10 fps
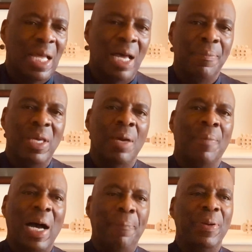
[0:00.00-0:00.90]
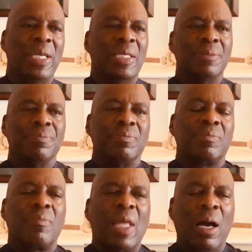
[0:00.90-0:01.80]
in my opinion,
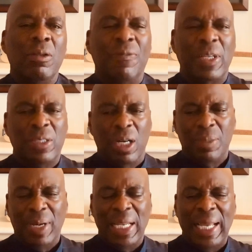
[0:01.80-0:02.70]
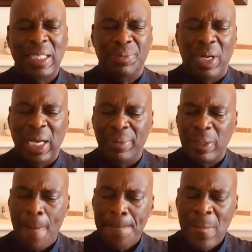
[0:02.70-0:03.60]
I don't know if I talked about Elijah Muhammad,